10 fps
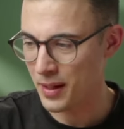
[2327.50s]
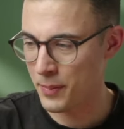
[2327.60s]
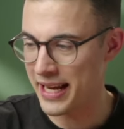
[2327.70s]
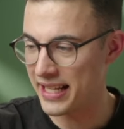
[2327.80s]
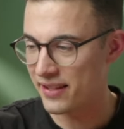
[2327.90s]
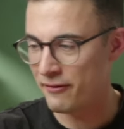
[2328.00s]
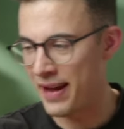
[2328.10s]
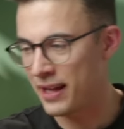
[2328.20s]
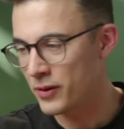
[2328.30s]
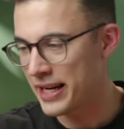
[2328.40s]
but yes,
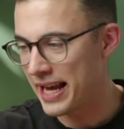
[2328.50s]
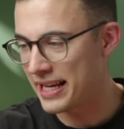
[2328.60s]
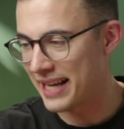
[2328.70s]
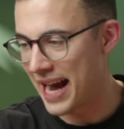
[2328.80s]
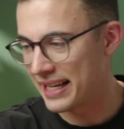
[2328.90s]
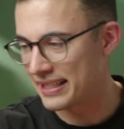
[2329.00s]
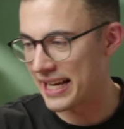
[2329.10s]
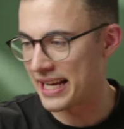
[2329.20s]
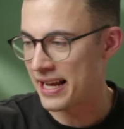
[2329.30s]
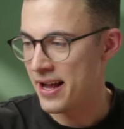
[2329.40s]
Valerie is
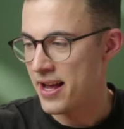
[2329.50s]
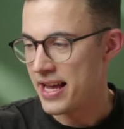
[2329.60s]
asking,